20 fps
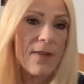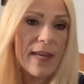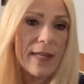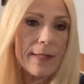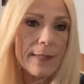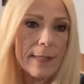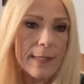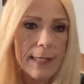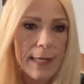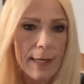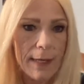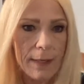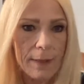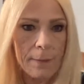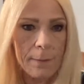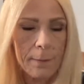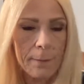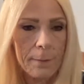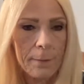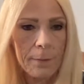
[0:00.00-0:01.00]

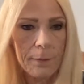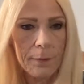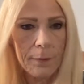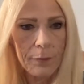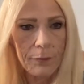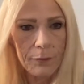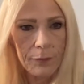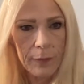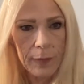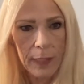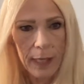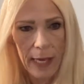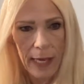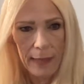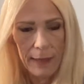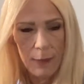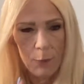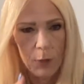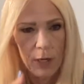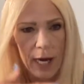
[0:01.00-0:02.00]
fixing,
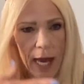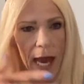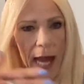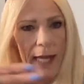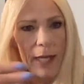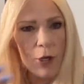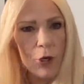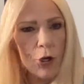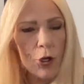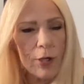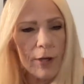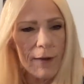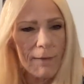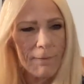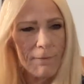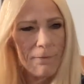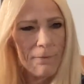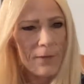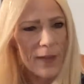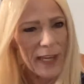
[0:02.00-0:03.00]
and when I
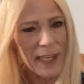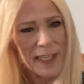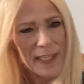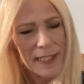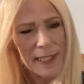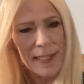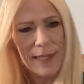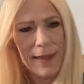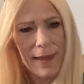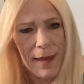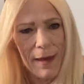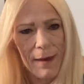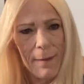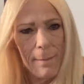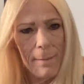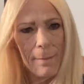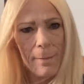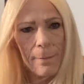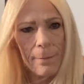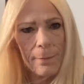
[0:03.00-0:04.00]
couldn't fix
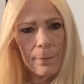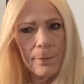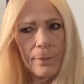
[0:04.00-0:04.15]
them,